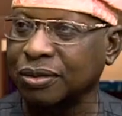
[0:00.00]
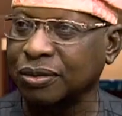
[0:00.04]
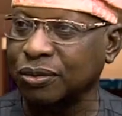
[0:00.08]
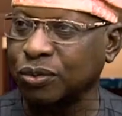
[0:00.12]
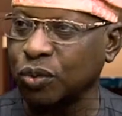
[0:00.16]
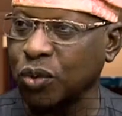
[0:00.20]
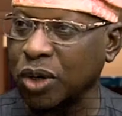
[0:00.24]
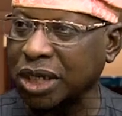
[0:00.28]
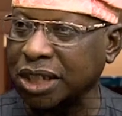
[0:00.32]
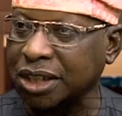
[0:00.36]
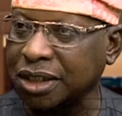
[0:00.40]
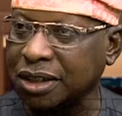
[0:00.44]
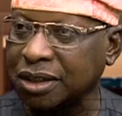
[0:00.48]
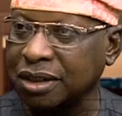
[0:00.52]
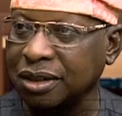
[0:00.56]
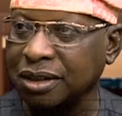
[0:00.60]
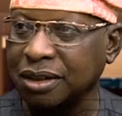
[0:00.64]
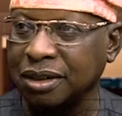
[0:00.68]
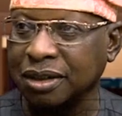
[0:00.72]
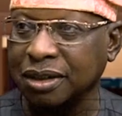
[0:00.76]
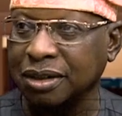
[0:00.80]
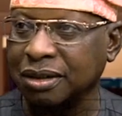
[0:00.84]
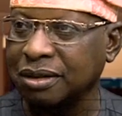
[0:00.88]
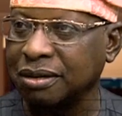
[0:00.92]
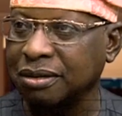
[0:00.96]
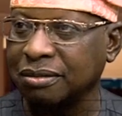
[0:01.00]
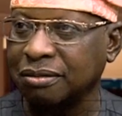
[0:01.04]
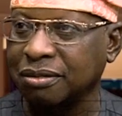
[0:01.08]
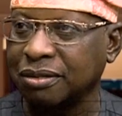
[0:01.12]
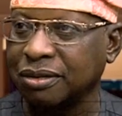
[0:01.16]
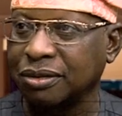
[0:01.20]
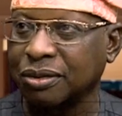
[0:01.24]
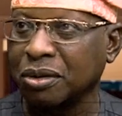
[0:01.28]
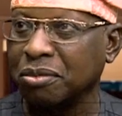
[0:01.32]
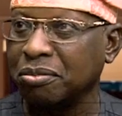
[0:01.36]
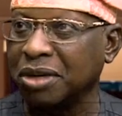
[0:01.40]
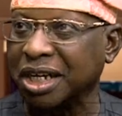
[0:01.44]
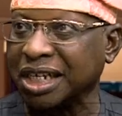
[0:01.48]
you sweat in
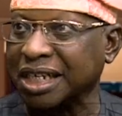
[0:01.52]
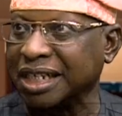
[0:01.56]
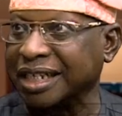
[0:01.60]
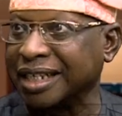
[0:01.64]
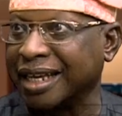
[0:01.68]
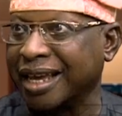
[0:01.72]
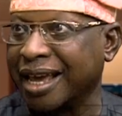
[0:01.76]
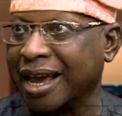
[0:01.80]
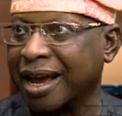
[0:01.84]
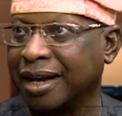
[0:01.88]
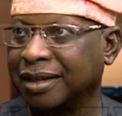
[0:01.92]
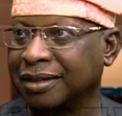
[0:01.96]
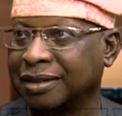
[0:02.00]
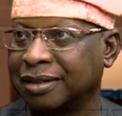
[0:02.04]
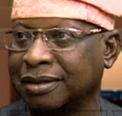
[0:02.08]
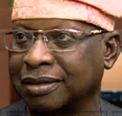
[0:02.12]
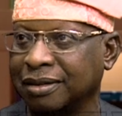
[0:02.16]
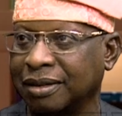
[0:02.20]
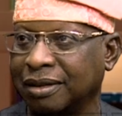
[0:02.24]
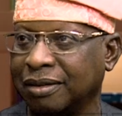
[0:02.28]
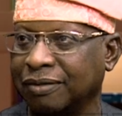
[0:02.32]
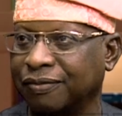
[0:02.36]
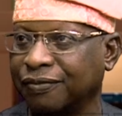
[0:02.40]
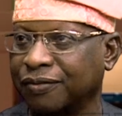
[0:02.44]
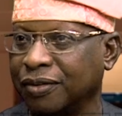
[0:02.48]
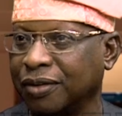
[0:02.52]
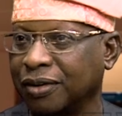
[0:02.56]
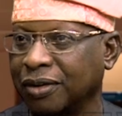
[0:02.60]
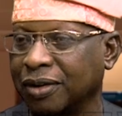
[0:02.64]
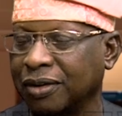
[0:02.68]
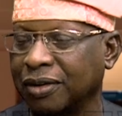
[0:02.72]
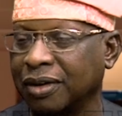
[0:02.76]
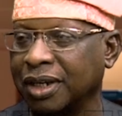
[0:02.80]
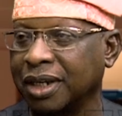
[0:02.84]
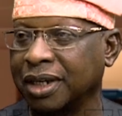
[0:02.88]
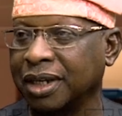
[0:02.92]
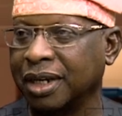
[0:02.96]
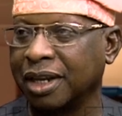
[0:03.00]
so many years of
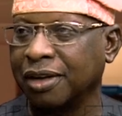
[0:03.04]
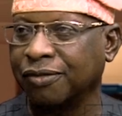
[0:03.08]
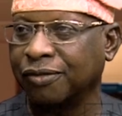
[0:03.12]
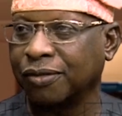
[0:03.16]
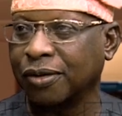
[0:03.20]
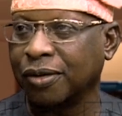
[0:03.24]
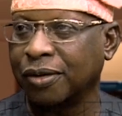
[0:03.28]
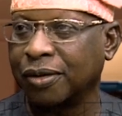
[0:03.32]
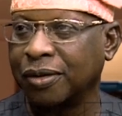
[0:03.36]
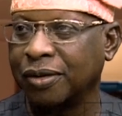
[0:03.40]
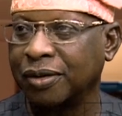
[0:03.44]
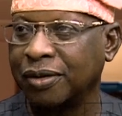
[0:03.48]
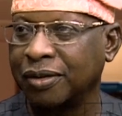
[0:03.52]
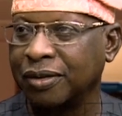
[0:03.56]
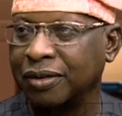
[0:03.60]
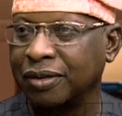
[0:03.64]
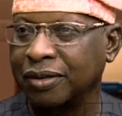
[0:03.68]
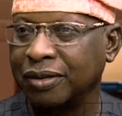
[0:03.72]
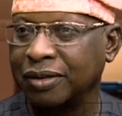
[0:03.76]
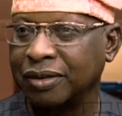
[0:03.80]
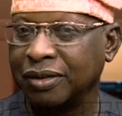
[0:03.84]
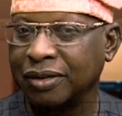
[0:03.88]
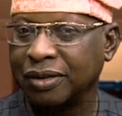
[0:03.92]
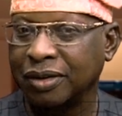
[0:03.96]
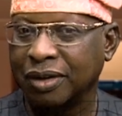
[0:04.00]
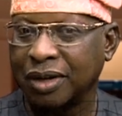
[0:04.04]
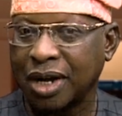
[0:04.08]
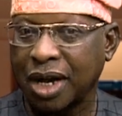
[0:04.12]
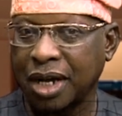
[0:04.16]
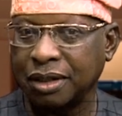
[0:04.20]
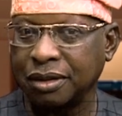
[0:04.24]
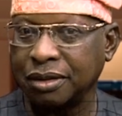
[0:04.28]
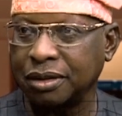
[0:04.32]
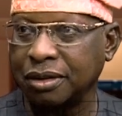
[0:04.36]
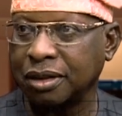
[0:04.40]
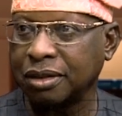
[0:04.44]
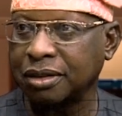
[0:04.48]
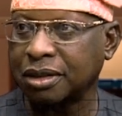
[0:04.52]
your endeavor,
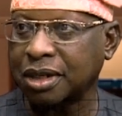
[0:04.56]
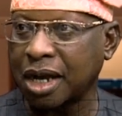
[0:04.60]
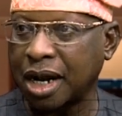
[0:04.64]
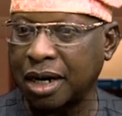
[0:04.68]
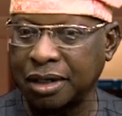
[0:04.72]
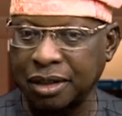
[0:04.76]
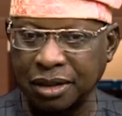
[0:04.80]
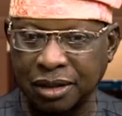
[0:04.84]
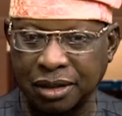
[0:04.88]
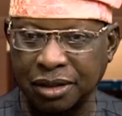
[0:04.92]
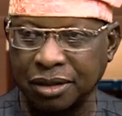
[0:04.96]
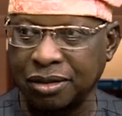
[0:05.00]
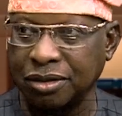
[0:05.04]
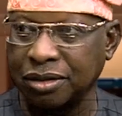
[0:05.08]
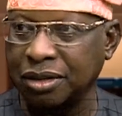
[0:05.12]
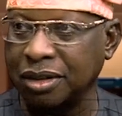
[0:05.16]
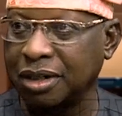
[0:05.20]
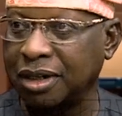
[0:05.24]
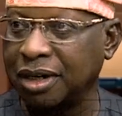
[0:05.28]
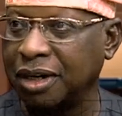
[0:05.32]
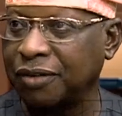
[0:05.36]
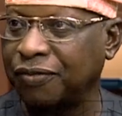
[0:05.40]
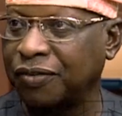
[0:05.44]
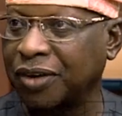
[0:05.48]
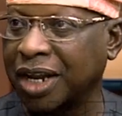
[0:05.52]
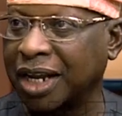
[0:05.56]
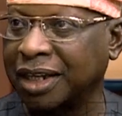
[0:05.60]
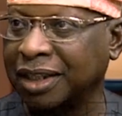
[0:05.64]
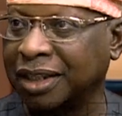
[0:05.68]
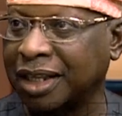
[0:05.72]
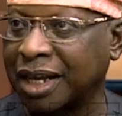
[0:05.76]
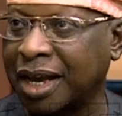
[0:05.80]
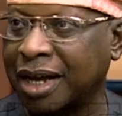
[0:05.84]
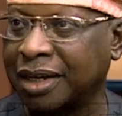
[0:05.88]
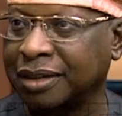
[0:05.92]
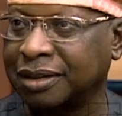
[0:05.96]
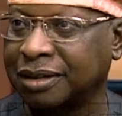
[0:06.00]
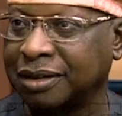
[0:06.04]
are you just carry it into the grave
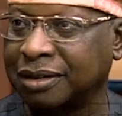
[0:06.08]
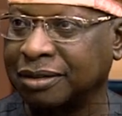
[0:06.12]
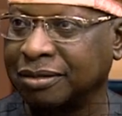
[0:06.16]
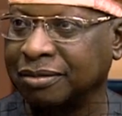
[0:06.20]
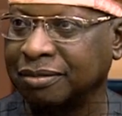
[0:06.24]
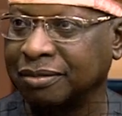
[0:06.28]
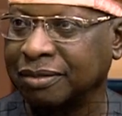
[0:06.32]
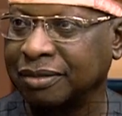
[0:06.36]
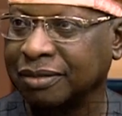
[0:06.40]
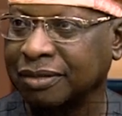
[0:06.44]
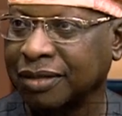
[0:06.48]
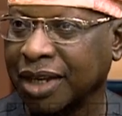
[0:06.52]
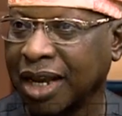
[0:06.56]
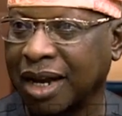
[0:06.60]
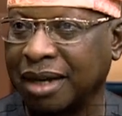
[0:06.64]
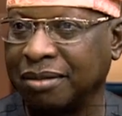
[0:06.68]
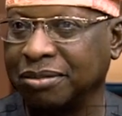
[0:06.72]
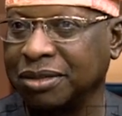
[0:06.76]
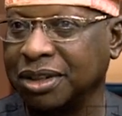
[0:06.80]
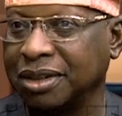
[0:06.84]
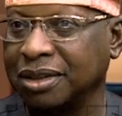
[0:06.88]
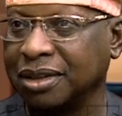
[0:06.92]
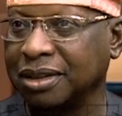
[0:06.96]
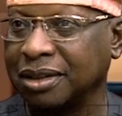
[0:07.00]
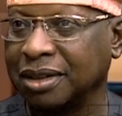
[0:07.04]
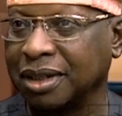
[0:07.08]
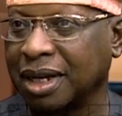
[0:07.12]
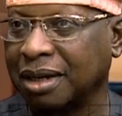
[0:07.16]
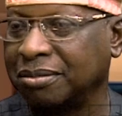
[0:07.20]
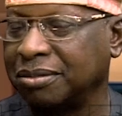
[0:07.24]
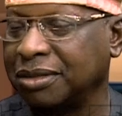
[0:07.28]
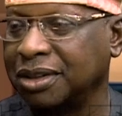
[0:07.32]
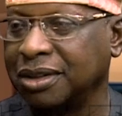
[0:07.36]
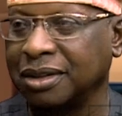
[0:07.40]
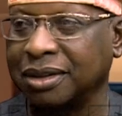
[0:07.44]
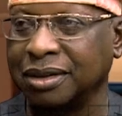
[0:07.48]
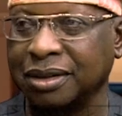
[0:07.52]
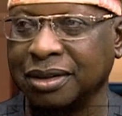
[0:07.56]
like that. Terrible. I mean,
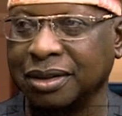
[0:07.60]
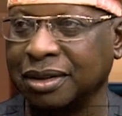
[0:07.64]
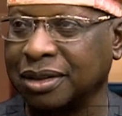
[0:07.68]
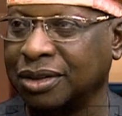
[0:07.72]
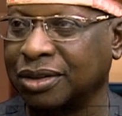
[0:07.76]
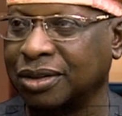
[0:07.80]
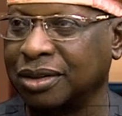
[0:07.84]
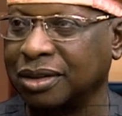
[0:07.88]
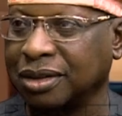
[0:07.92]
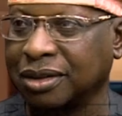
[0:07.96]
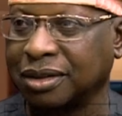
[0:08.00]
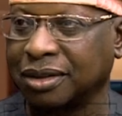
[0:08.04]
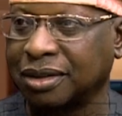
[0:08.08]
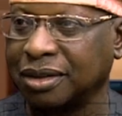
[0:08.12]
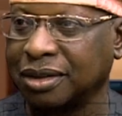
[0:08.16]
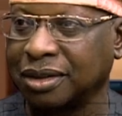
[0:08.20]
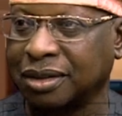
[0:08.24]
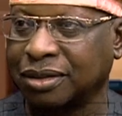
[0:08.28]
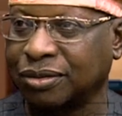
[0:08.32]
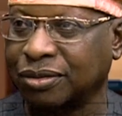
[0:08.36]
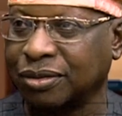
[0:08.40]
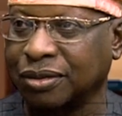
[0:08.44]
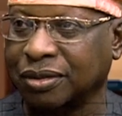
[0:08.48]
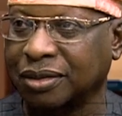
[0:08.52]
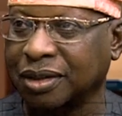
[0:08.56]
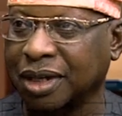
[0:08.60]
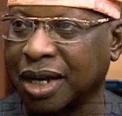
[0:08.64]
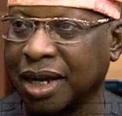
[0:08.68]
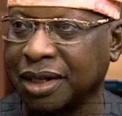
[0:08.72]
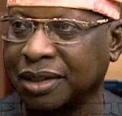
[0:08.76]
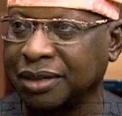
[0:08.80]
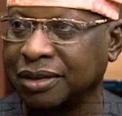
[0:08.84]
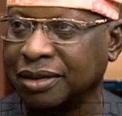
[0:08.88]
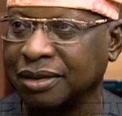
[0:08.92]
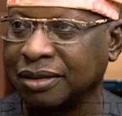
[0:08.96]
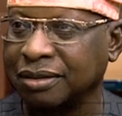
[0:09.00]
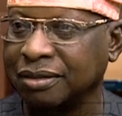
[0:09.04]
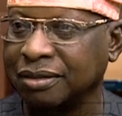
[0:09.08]
I mean, it's it's, it's suicide.